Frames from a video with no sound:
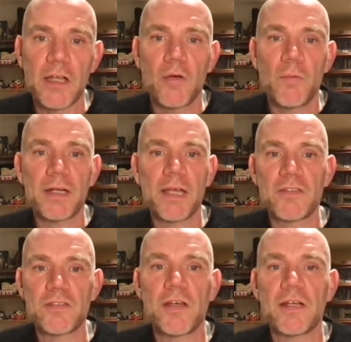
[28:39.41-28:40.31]
when they
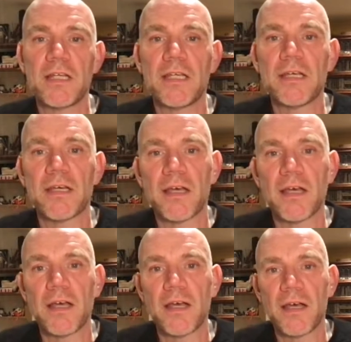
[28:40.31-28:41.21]
study
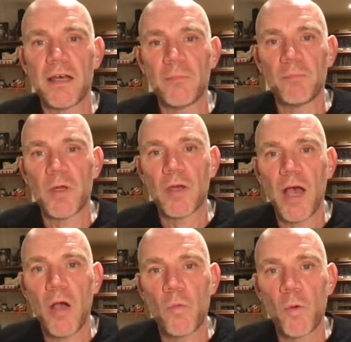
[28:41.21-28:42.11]

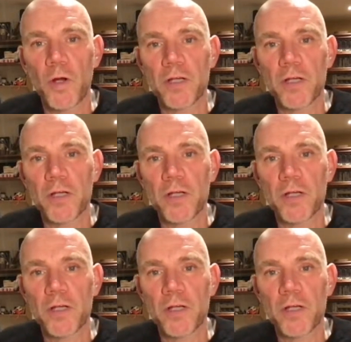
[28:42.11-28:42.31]
how work